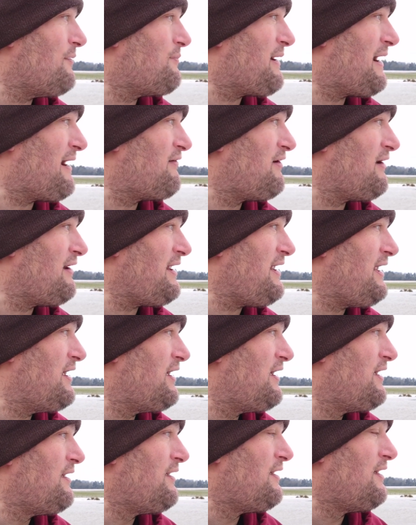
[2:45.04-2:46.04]
apparently
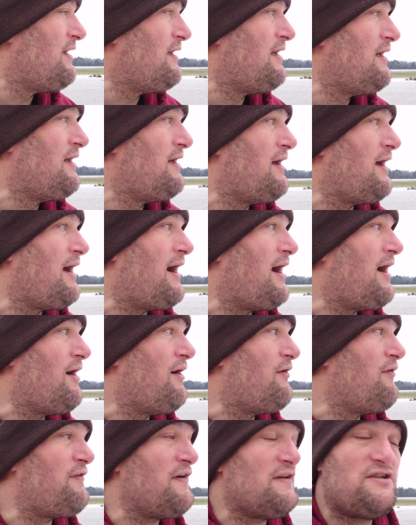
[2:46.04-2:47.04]

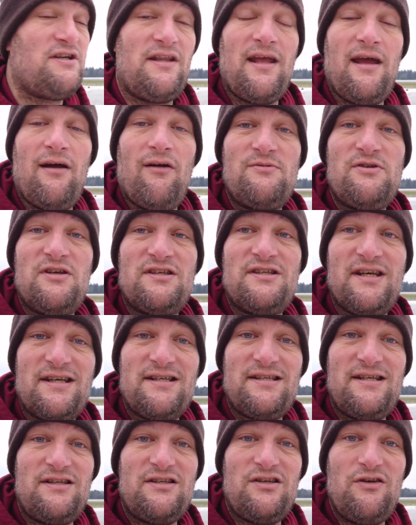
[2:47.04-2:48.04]
fishing there up to
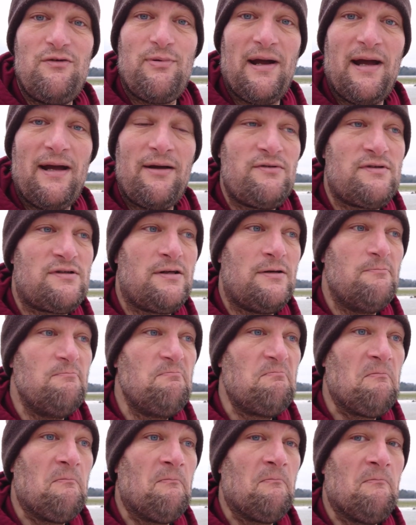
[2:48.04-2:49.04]
62 pounds.
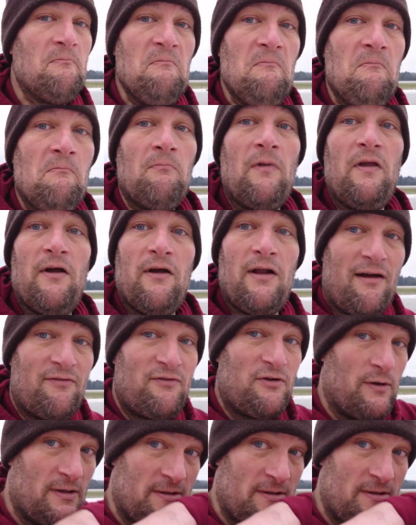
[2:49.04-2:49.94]
You'll have to